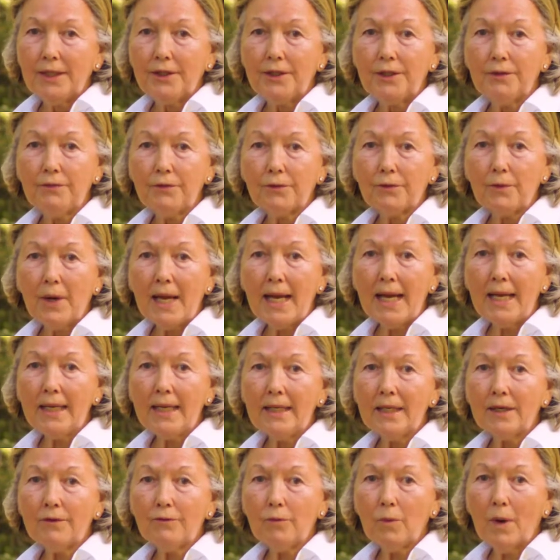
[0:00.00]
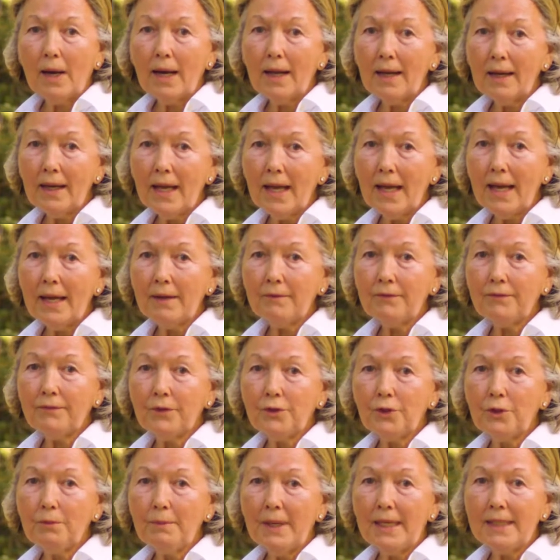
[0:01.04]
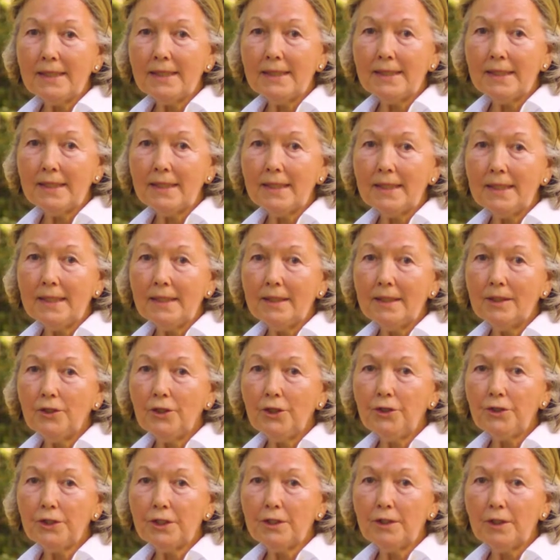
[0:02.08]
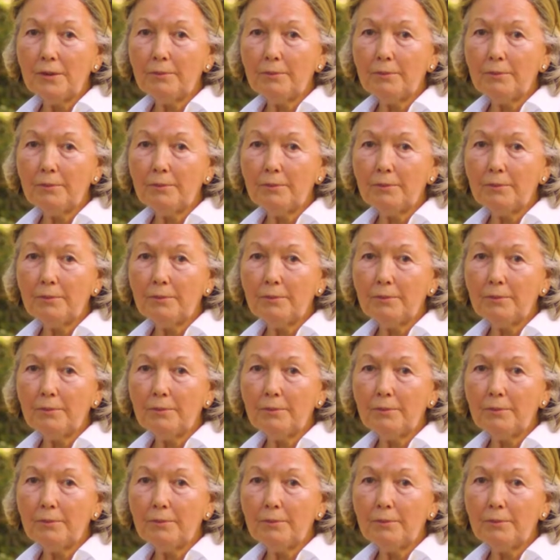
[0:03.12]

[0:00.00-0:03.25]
The variety of wildlife you may see using the